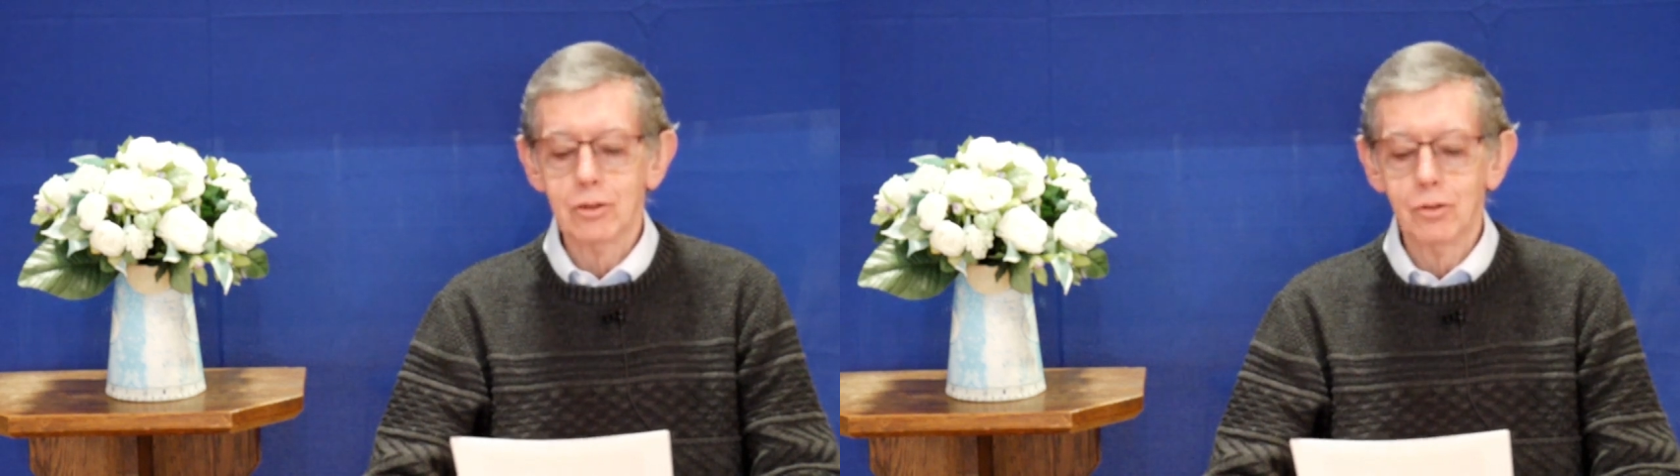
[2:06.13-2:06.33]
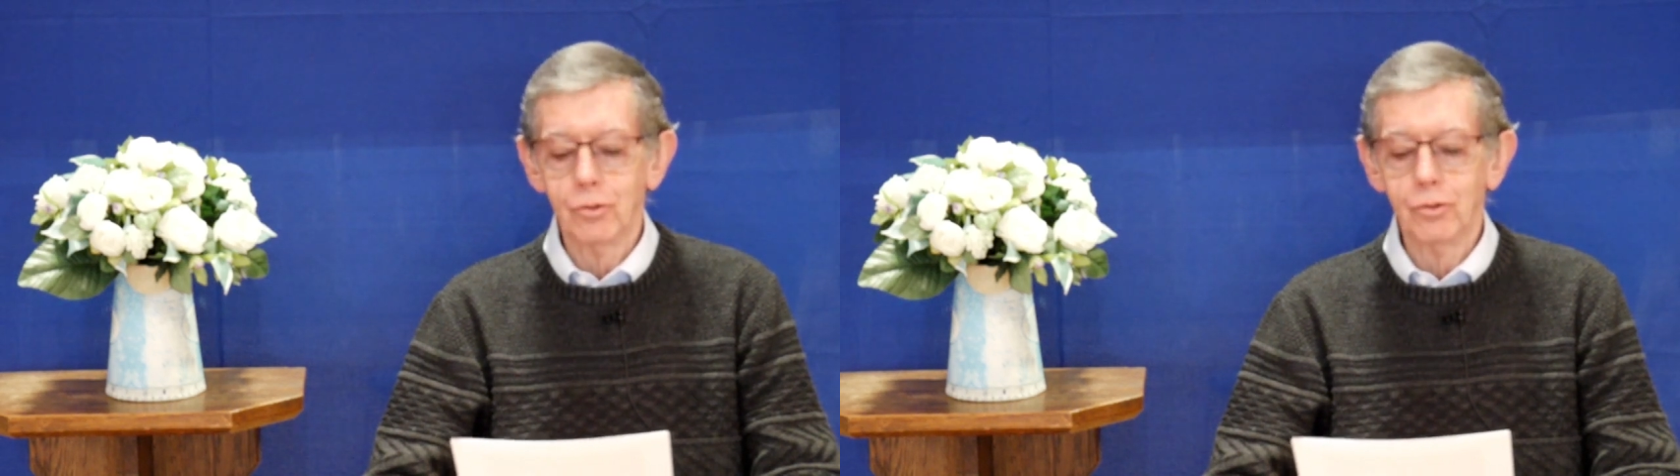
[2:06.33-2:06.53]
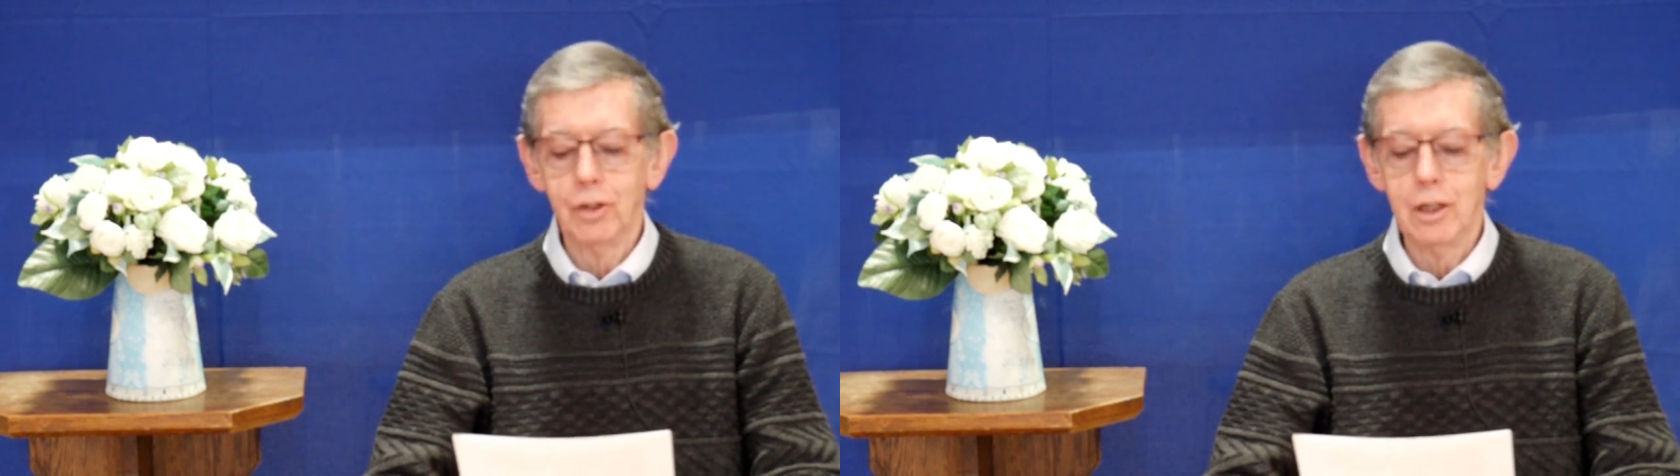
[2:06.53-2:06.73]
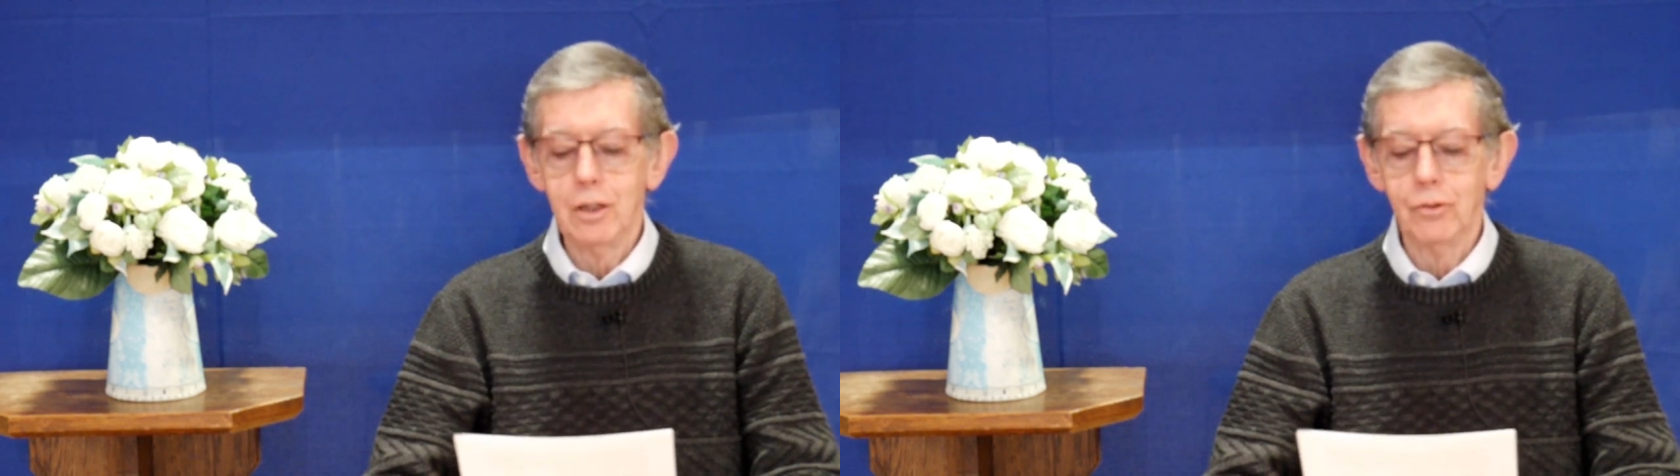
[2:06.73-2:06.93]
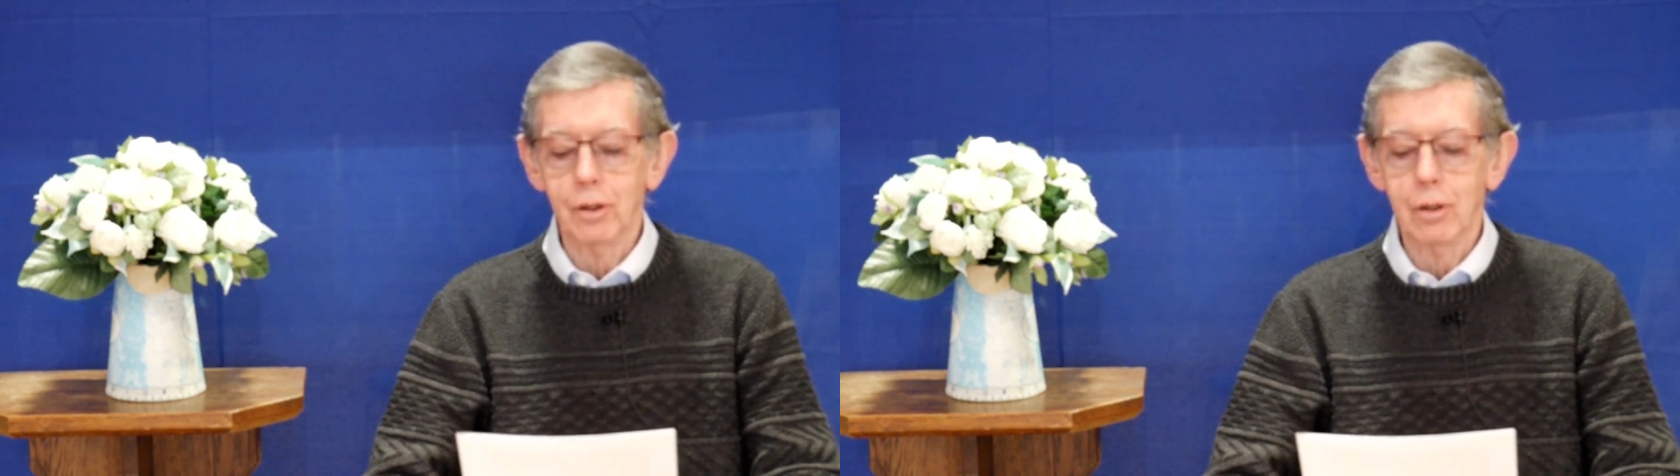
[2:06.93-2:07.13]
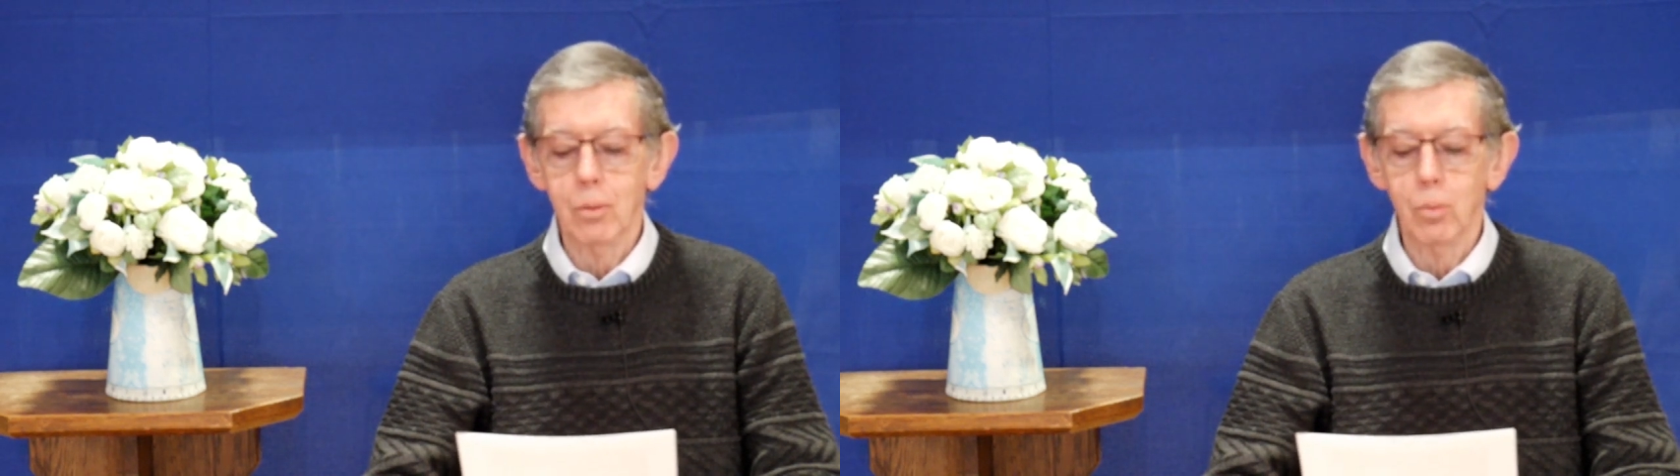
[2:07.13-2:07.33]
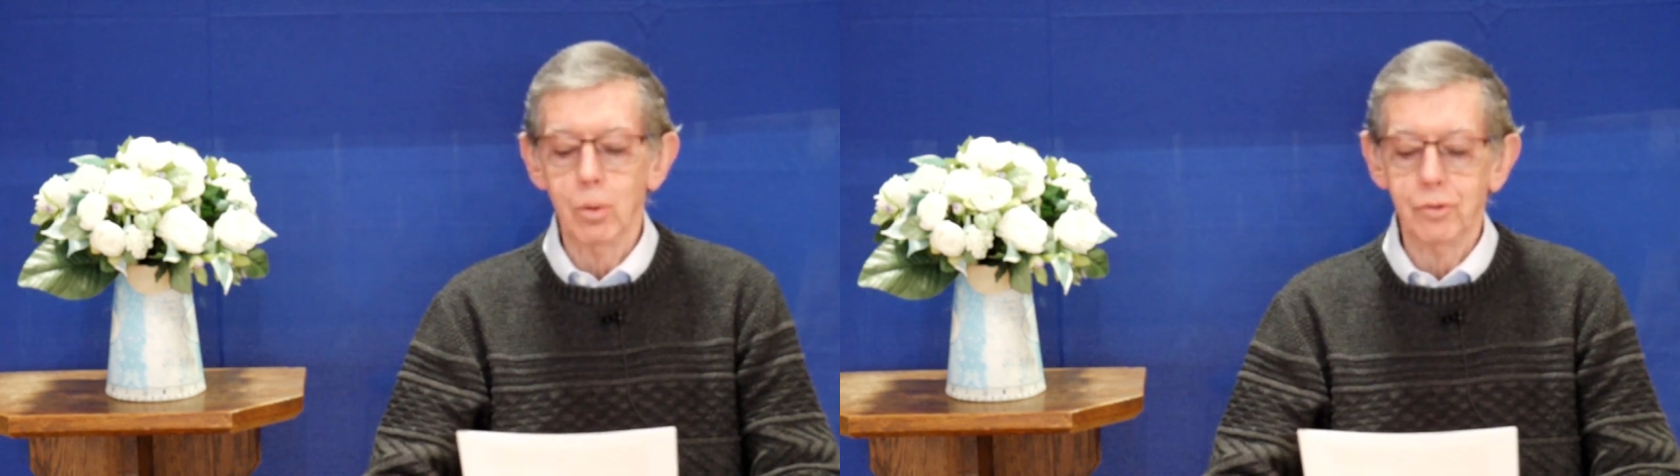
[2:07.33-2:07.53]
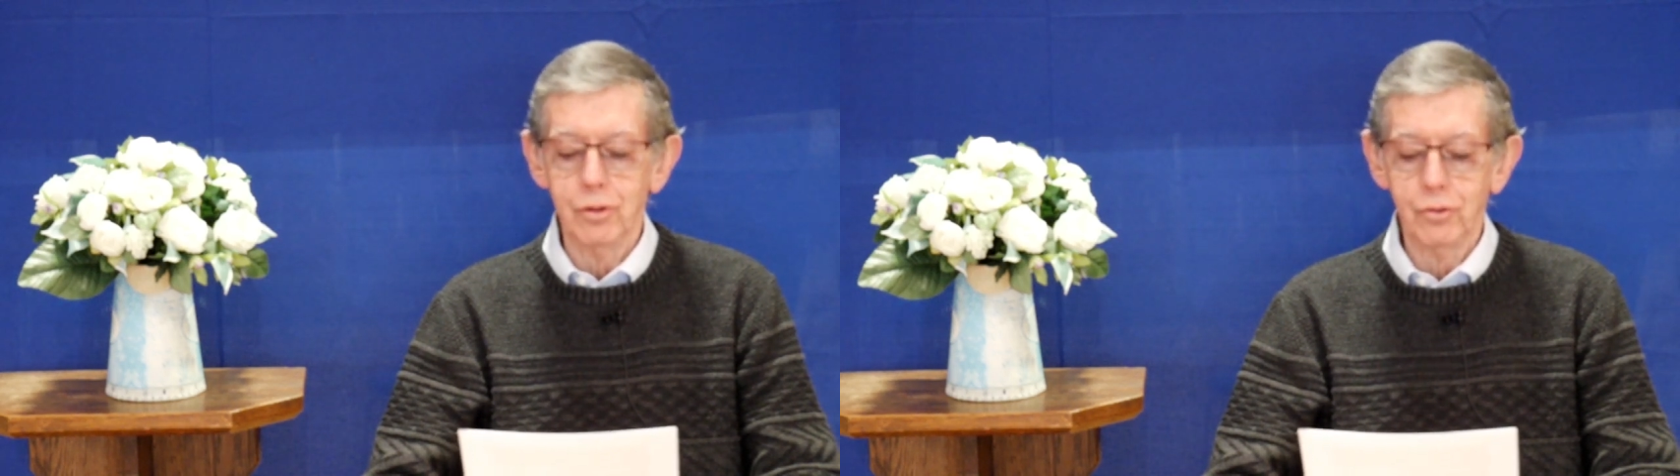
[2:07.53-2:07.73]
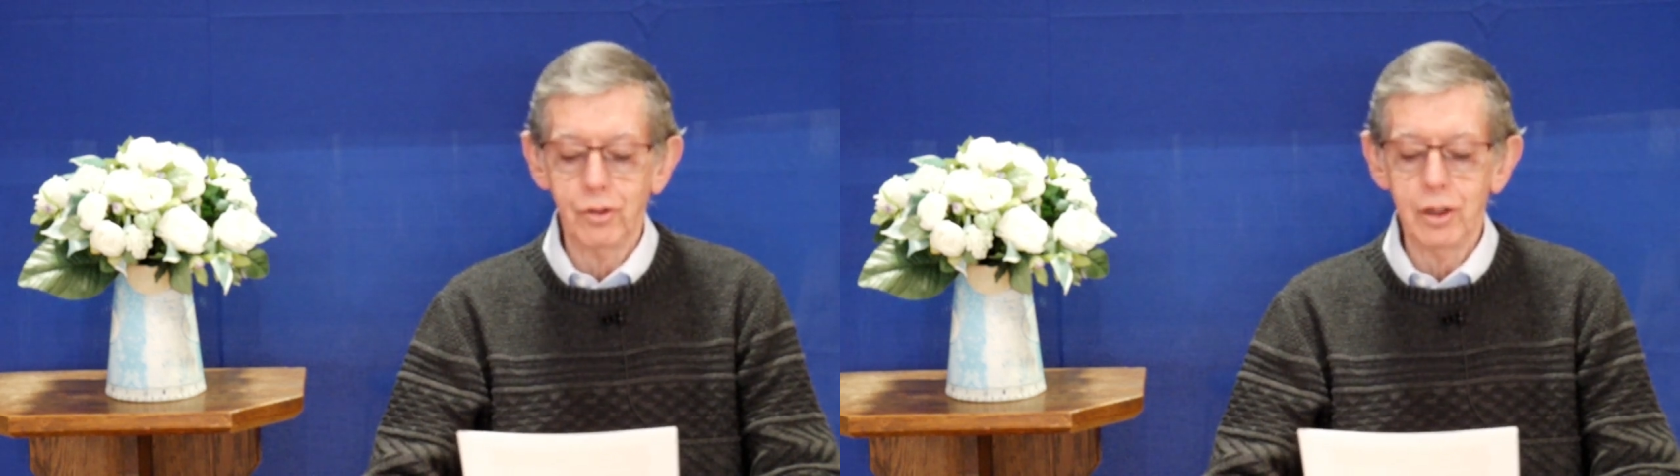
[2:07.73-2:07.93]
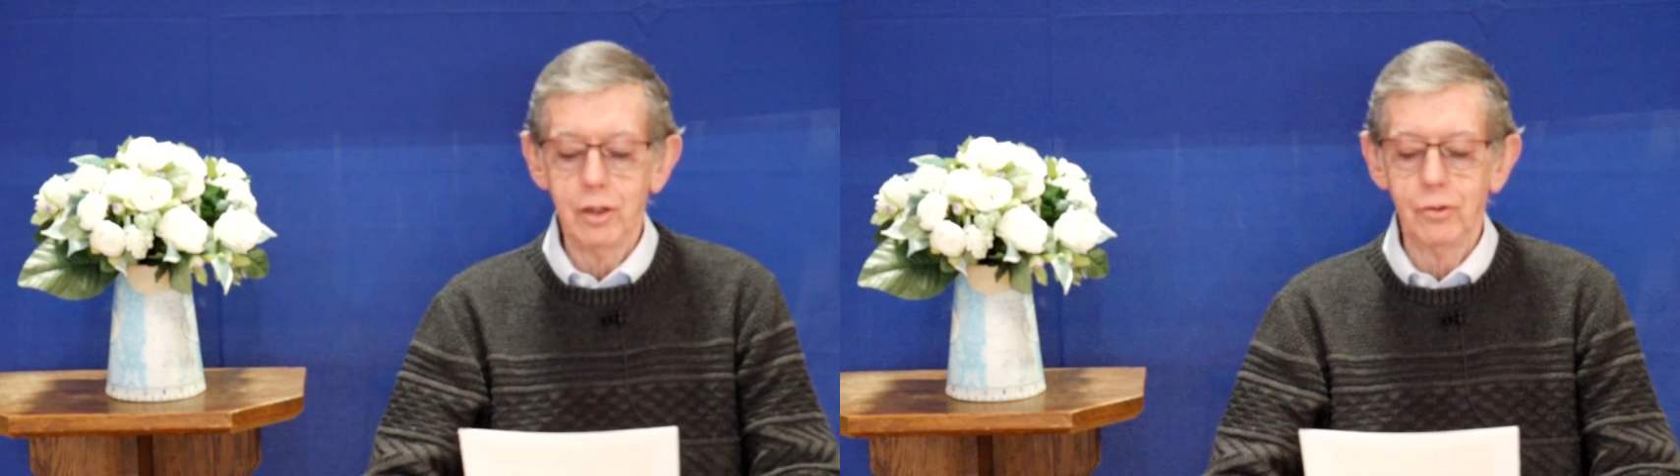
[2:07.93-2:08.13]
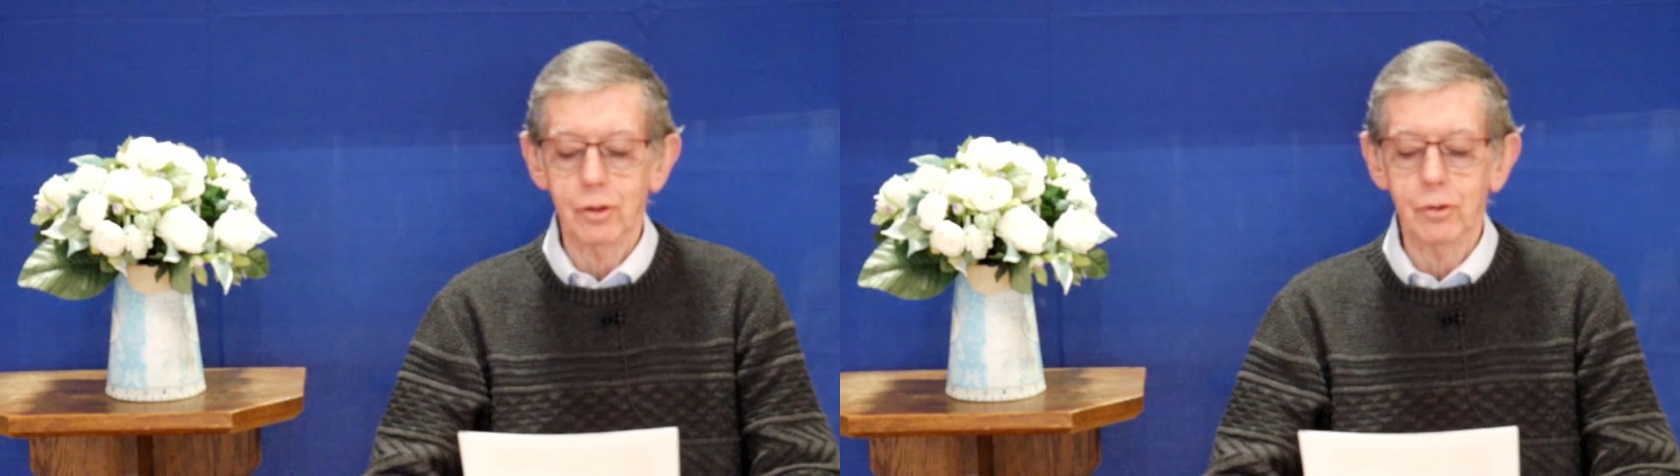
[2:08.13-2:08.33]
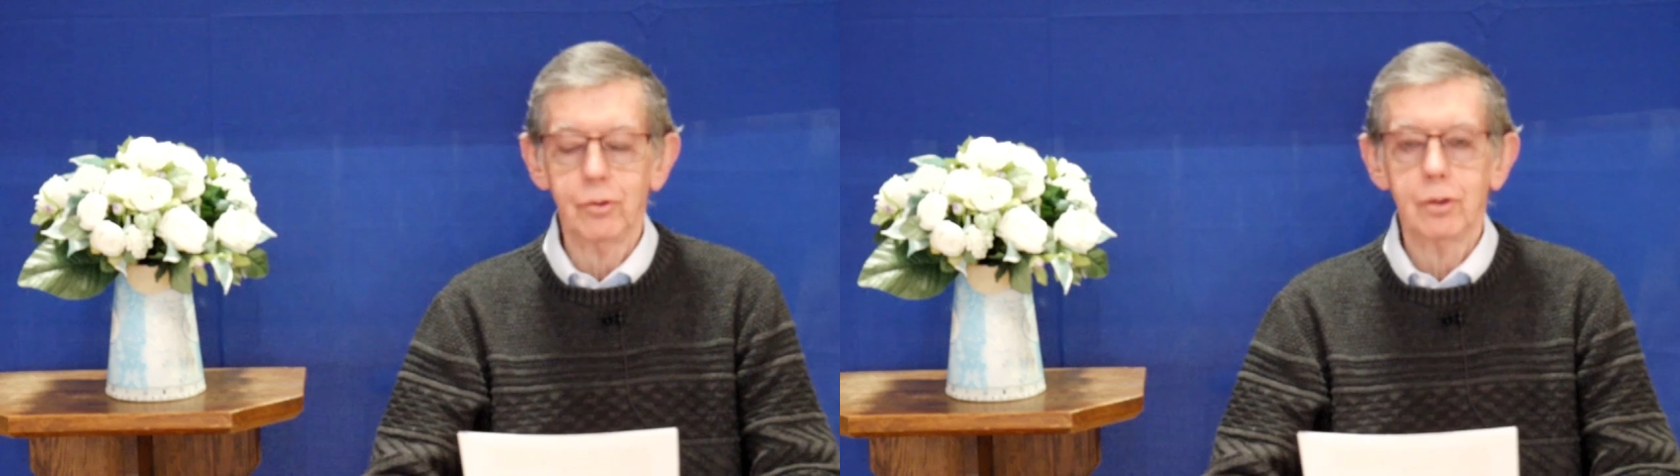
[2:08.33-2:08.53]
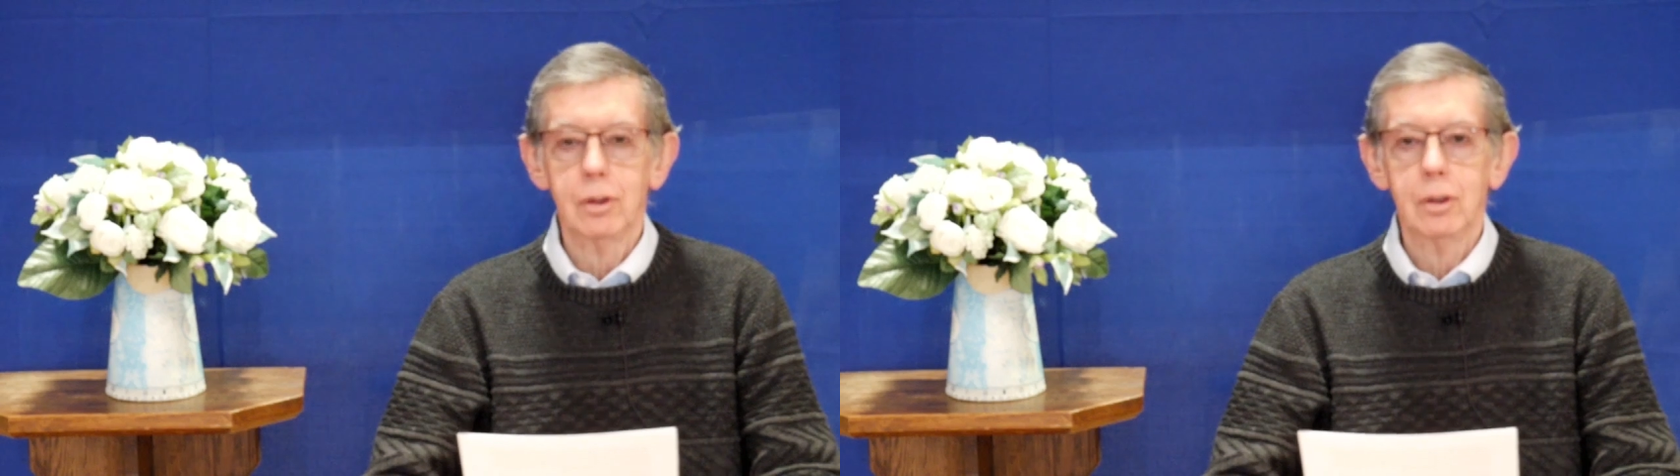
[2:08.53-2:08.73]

to Caesar what is Caesar's,